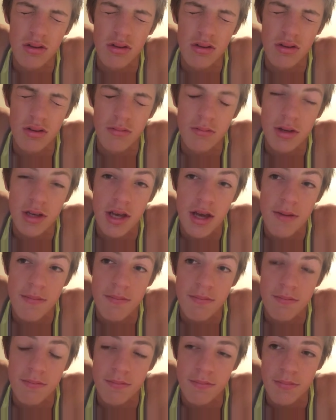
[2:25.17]

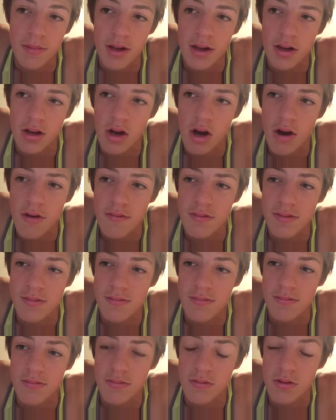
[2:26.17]
over
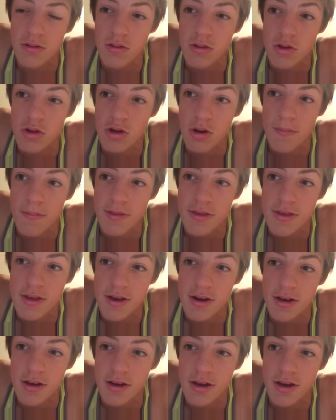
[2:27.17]
the shopping
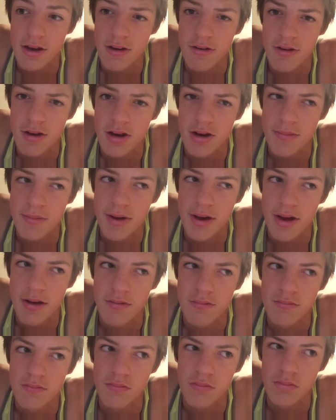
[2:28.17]
centre around about
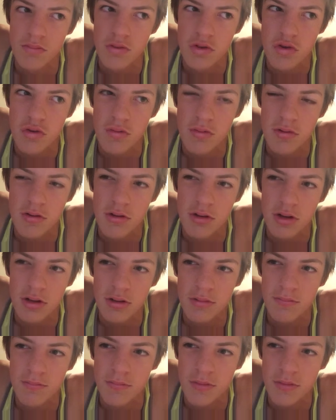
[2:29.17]
2 o'clock.